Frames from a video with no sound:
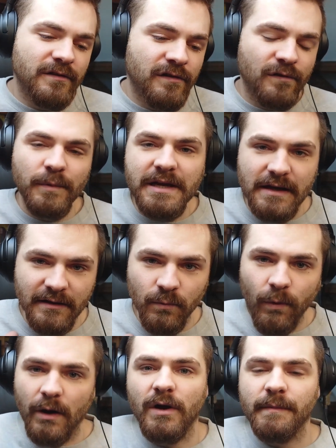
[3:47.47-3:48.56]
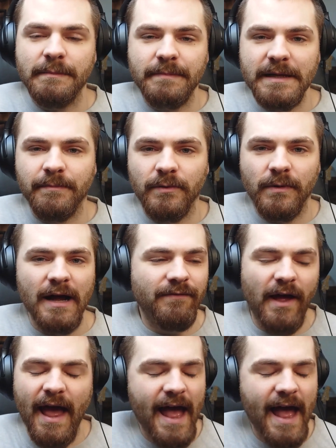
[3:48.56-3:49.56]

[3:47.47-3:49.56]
sweet, and welcoming people I've